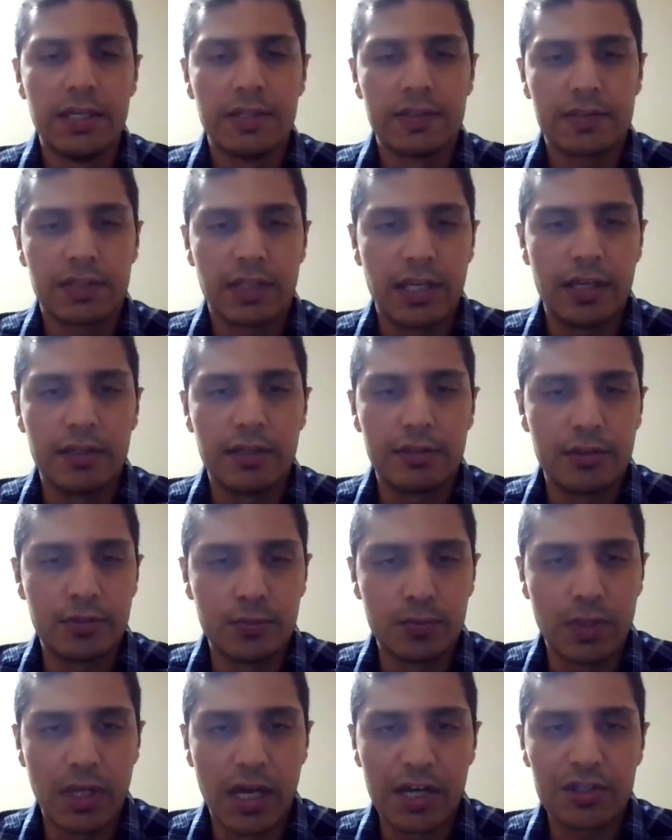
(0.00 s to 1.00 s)
scale
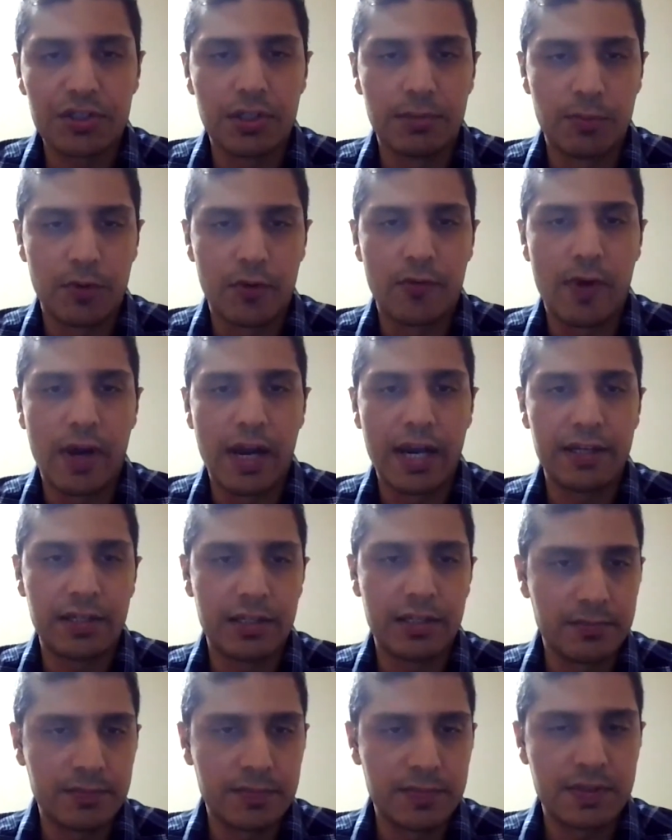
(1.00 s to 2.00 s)
to large number of
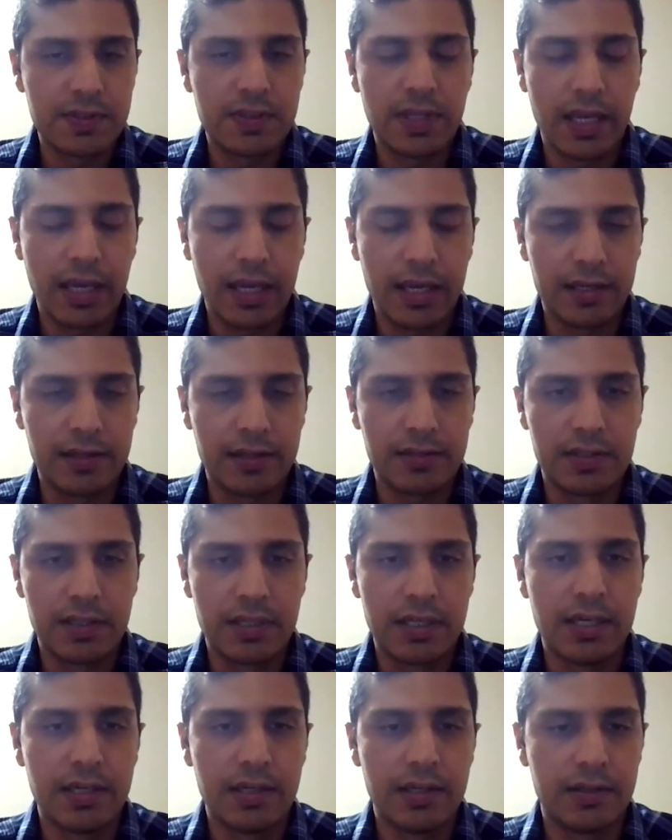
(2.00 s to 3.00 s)
items and
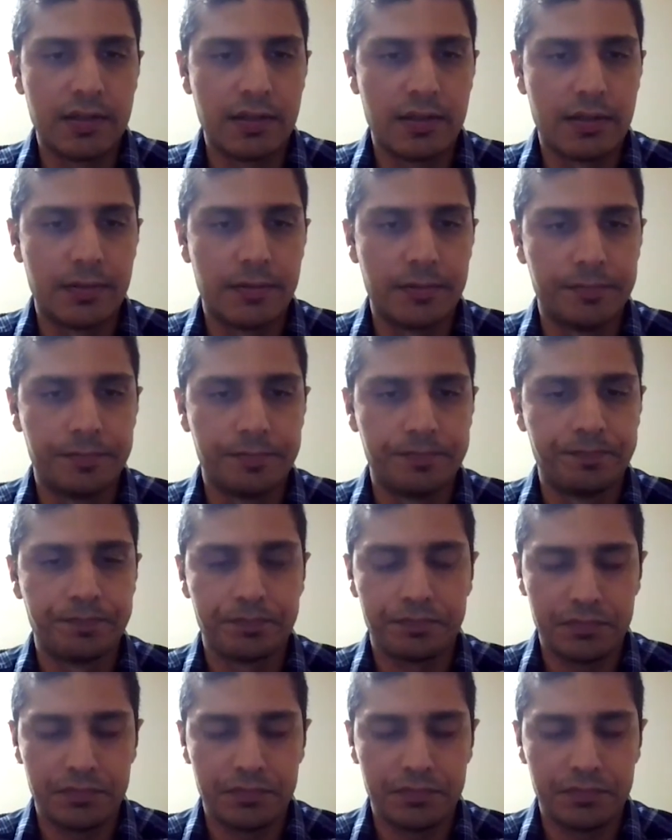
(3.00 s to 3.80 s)
um,